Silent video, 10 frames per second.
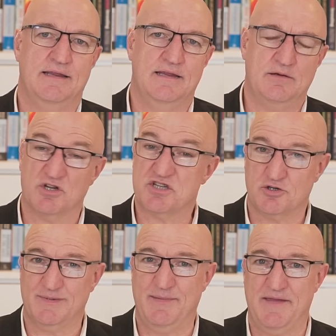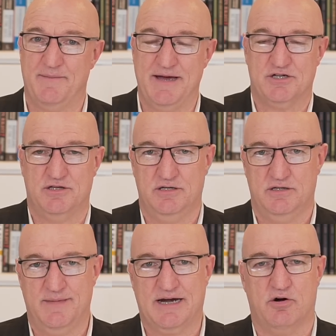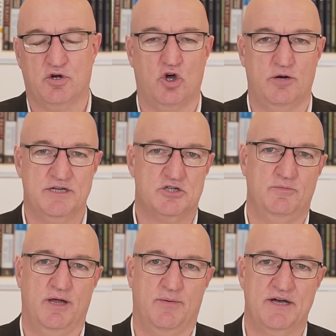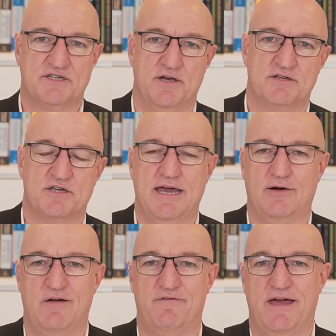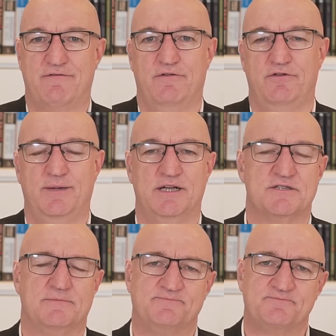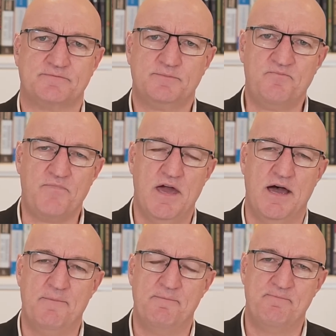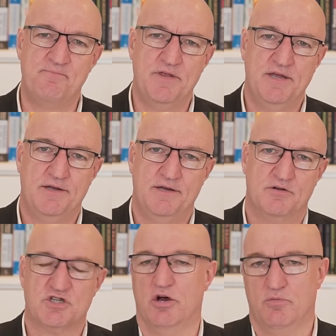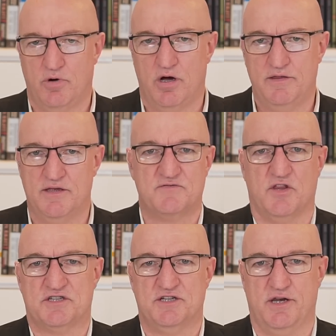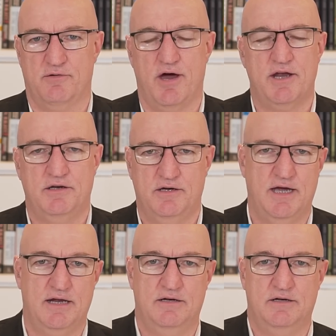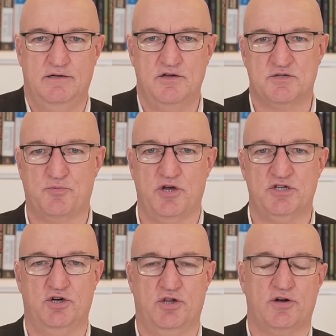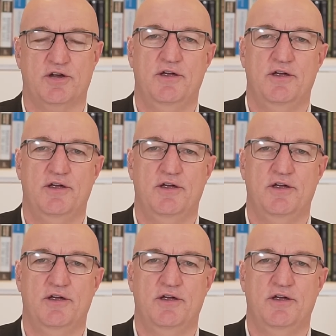We'll also talk a bit about the macro economy too, by the way, so hang around for that for a few minutes. So there's volatility, right? Yeah, no surprise, Sherlock.